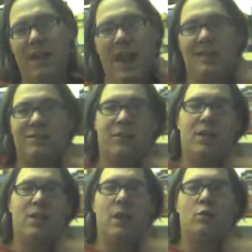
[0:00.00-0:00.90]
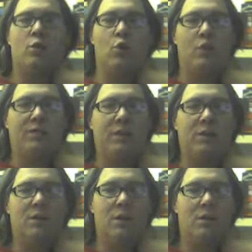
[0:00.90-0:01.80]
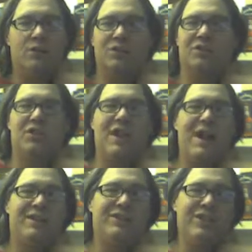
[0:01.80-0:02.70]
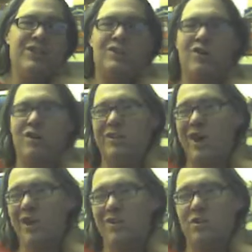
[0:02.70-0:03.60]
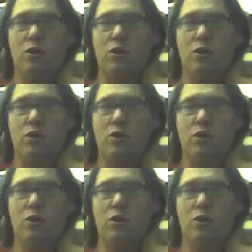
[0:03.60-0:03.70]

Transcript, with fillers: an aunt again. I don't know if your sister had a son or a daughter.